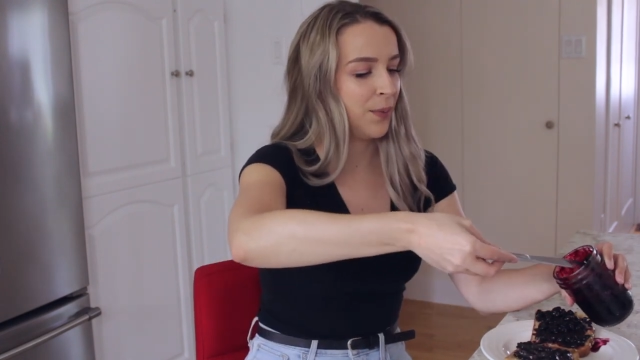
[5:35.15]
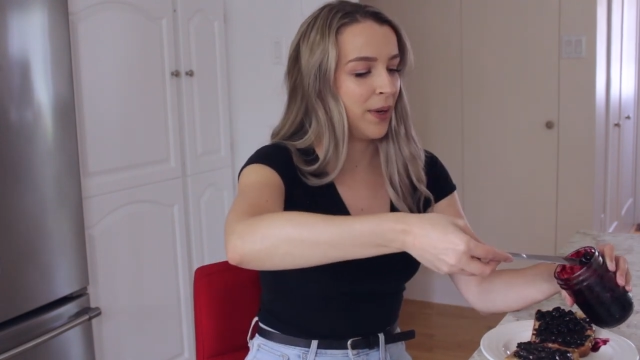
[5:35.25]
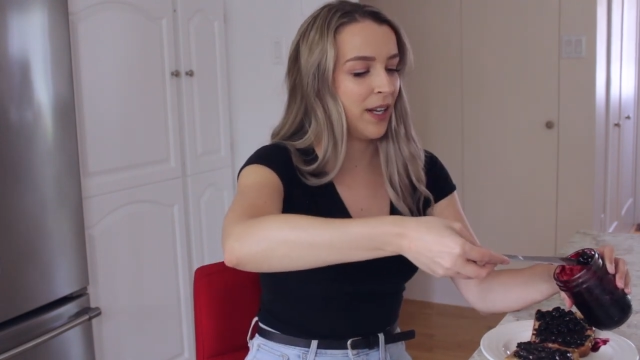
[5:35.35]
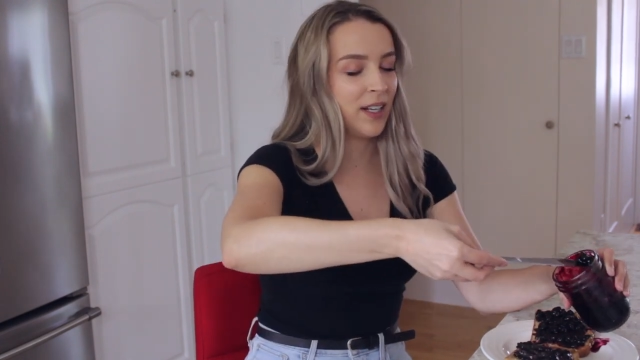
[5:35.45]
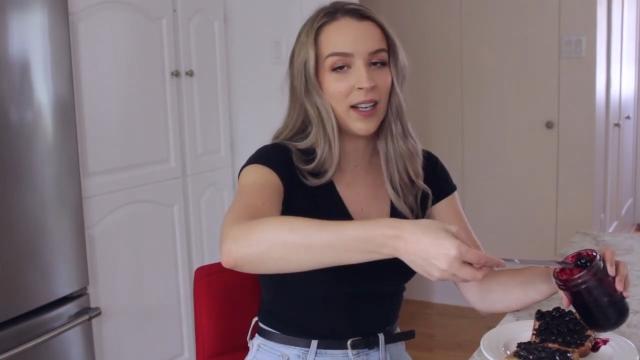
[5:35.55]

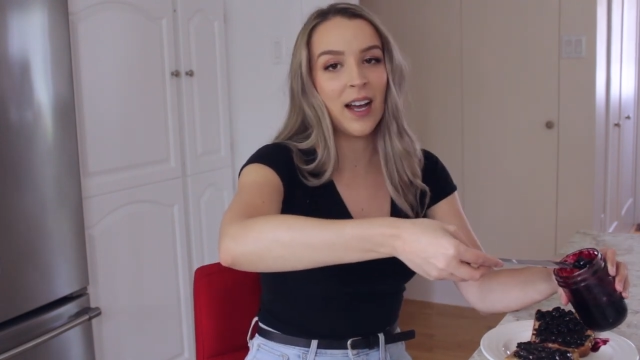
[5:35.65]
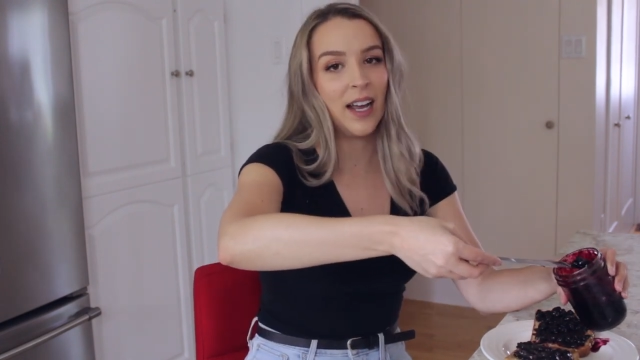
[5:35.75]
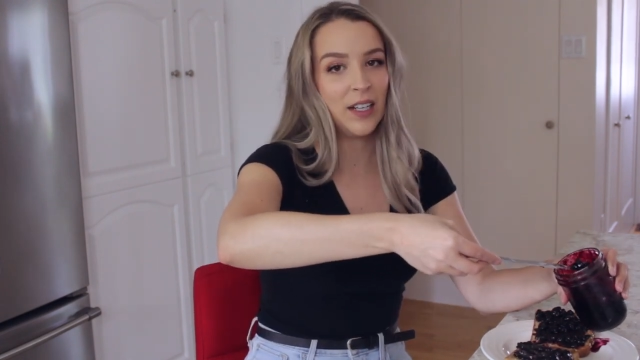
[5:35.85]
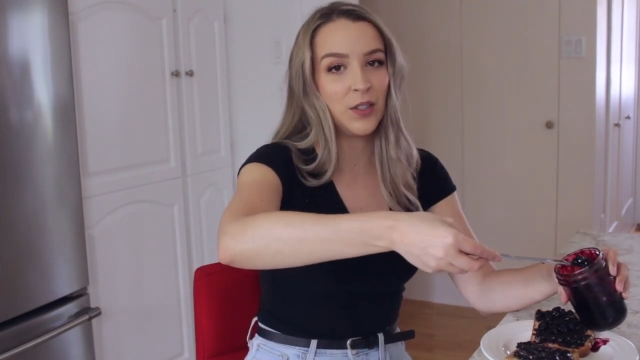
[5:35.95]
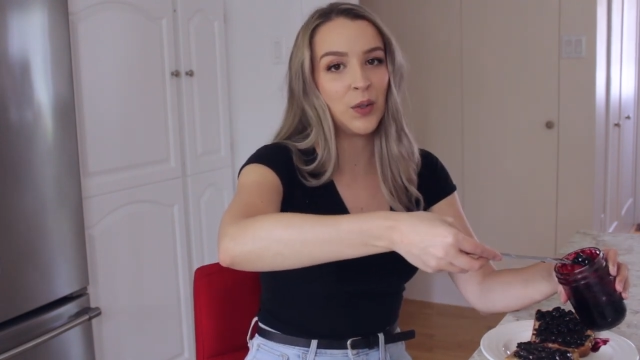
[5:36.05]
but
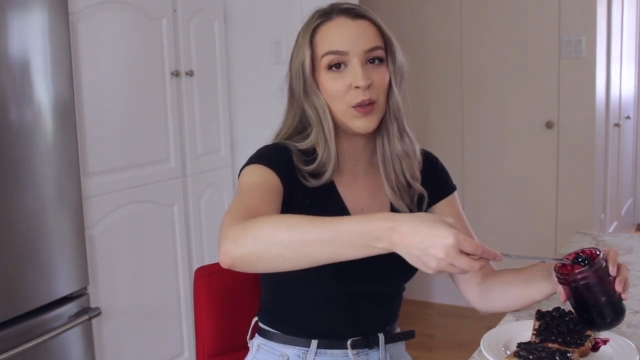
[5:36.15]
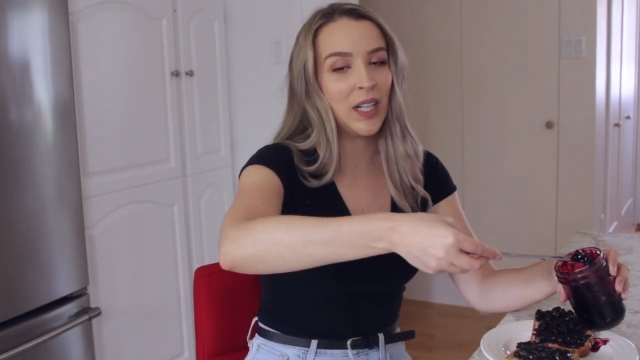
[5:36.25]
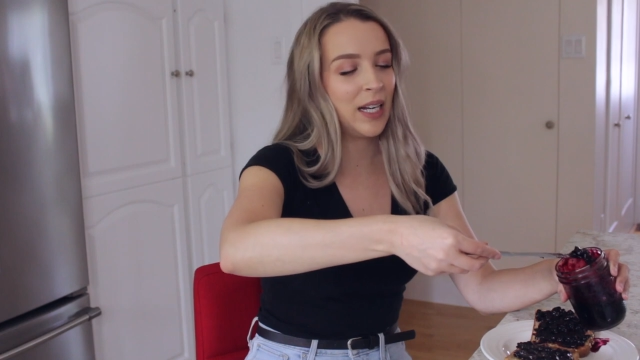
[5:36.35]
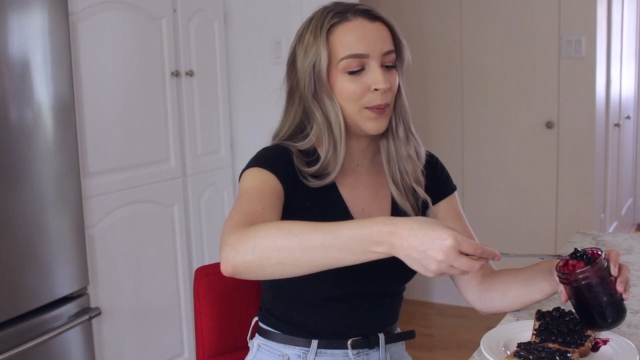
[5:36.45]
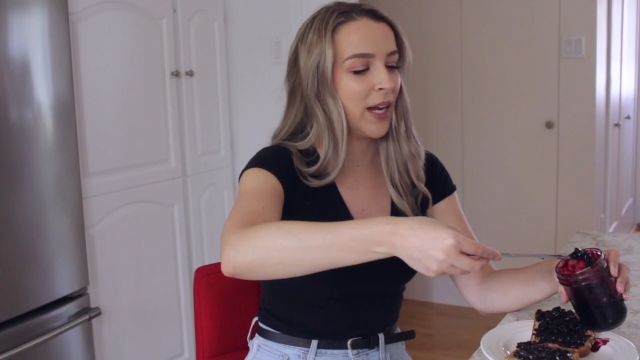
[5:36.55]
I do
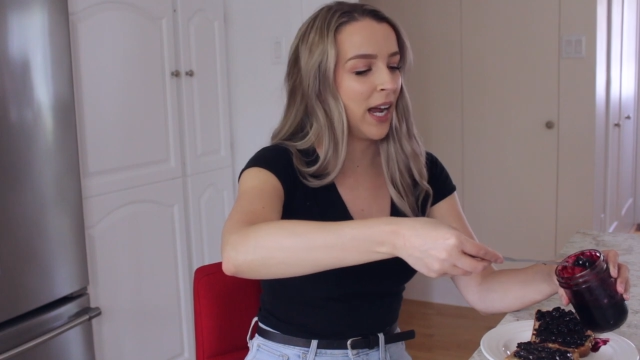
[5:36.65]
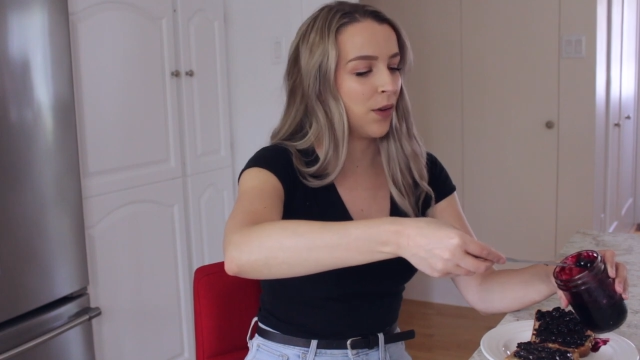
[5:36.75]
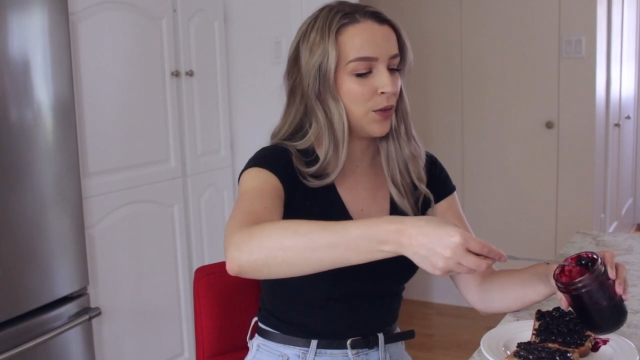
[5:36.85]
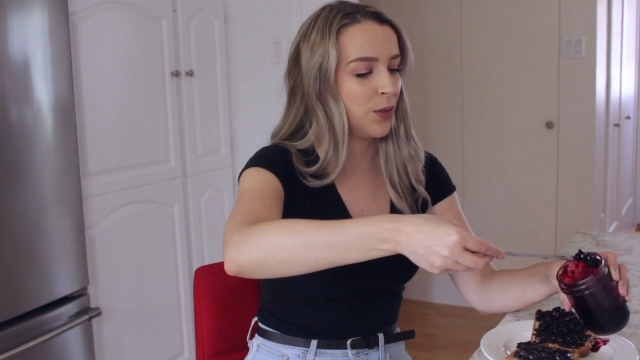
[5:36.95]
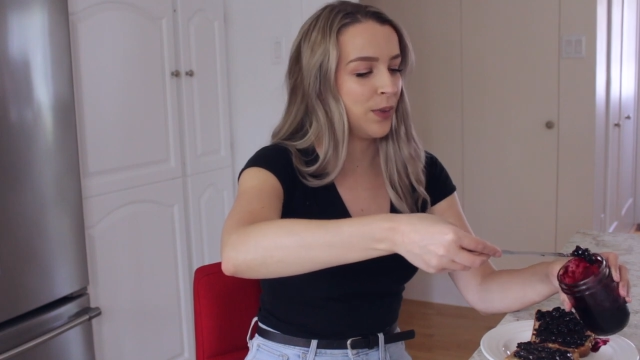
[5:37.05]
like my
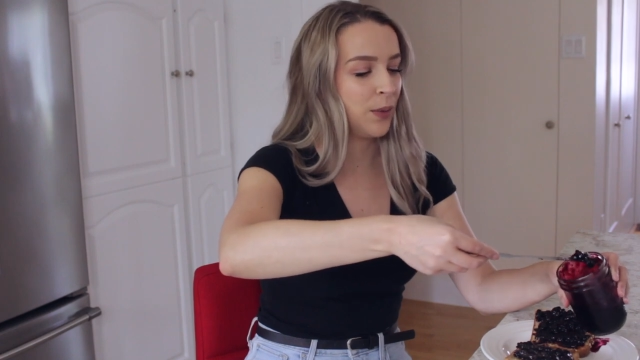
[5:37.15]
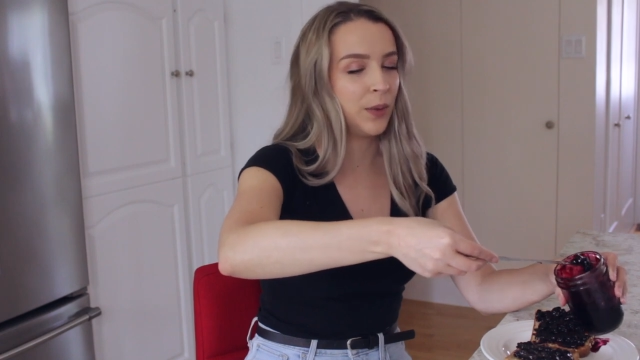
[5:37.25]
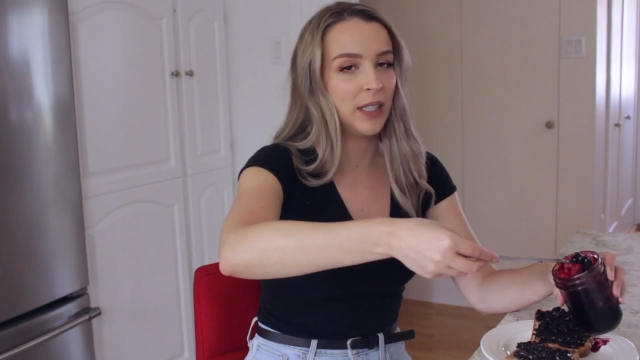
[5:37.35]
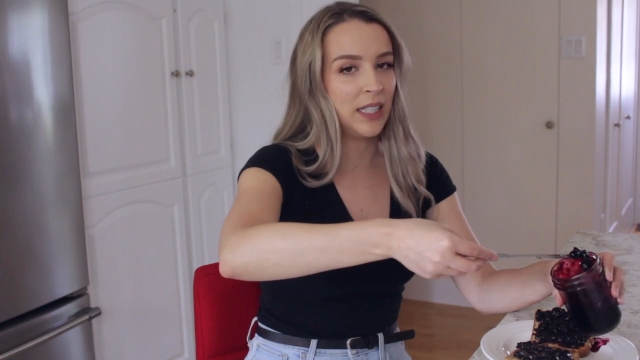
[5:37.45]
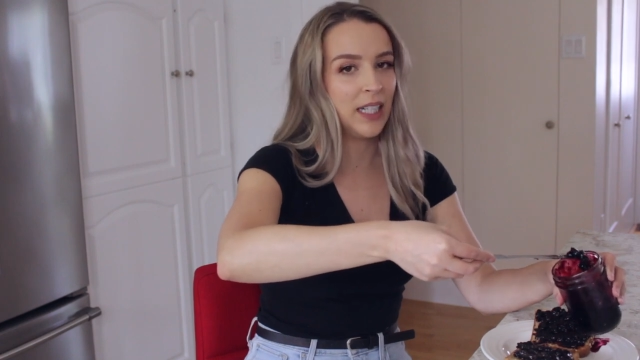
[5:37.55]
house to be
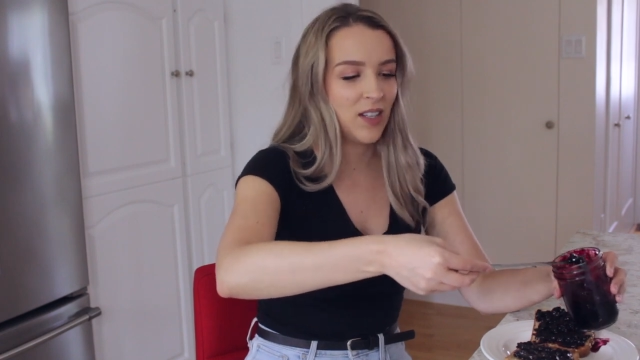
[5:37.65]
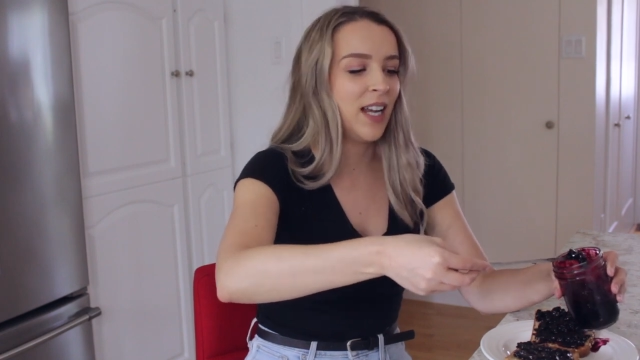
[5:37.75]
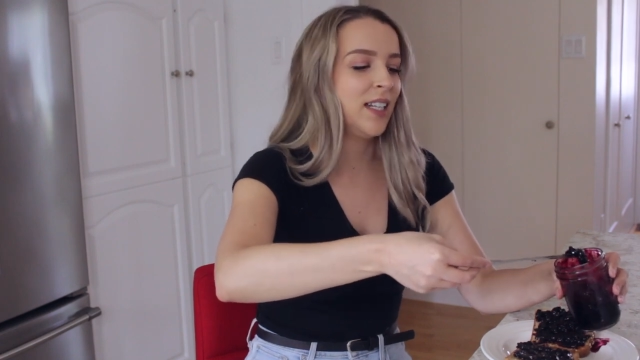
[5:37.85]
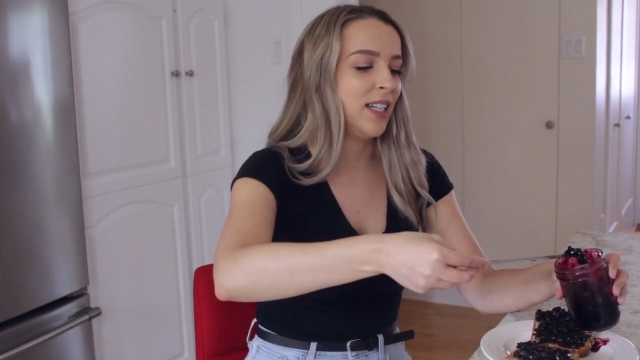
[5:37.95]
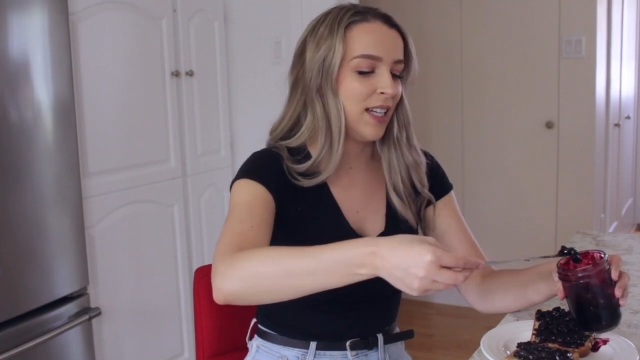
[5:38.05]
really
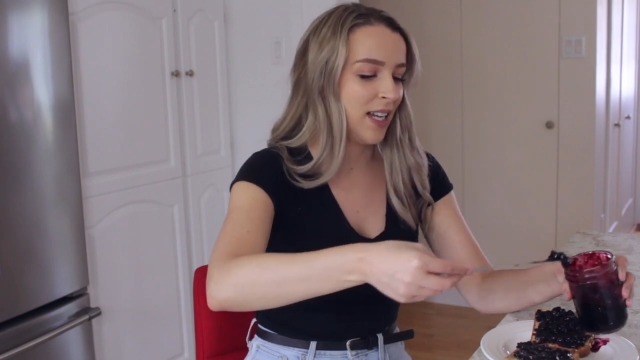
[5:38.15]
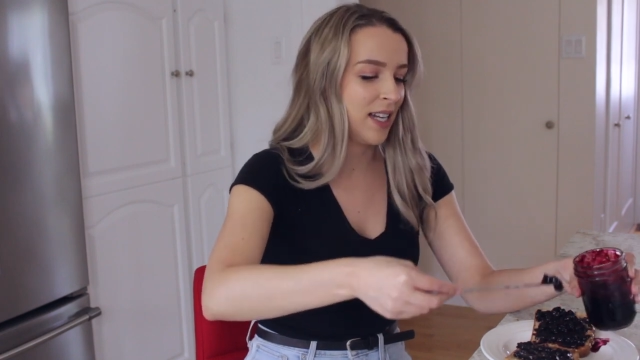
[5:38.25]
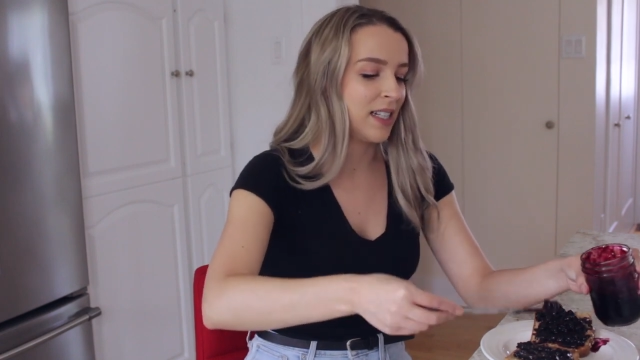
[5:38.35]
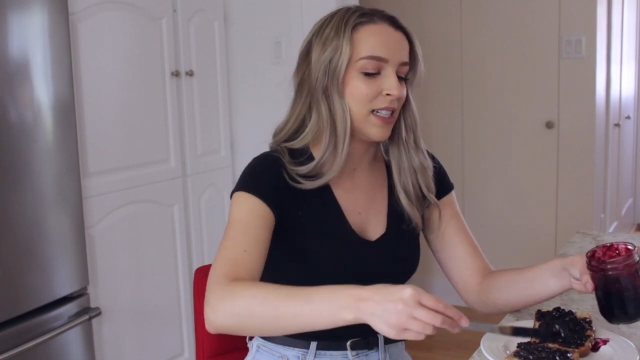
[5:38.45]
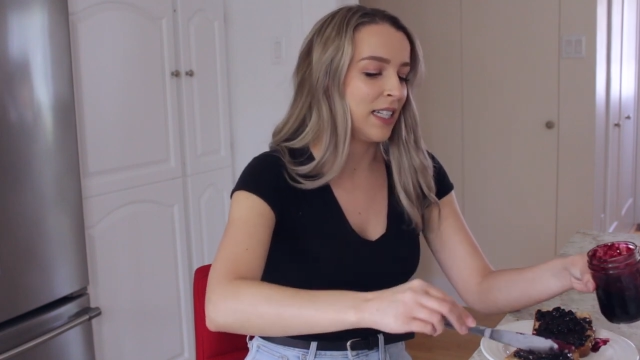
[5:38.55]
tidy
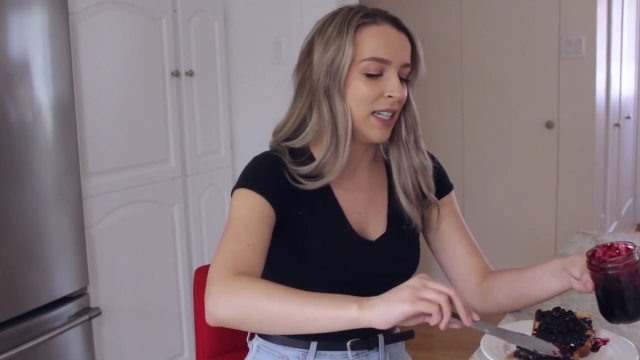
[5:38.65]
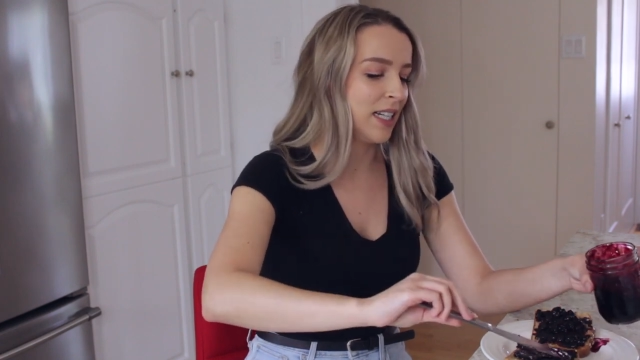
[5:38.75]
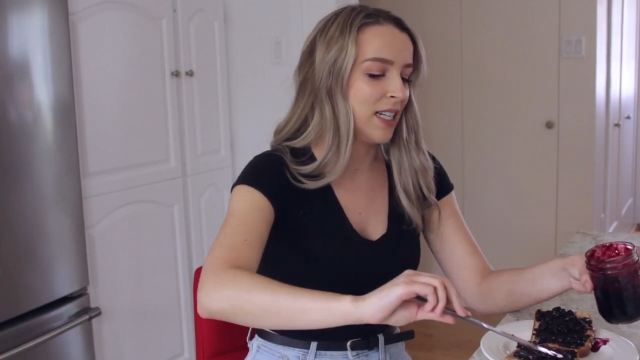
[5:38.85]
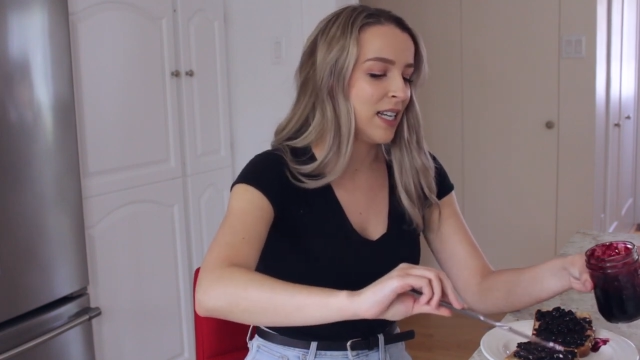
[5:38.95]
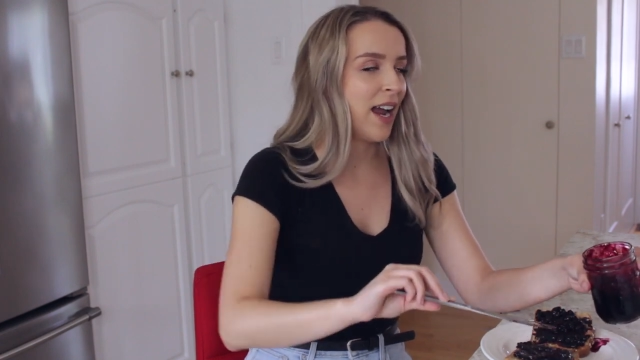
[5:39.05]
and clean.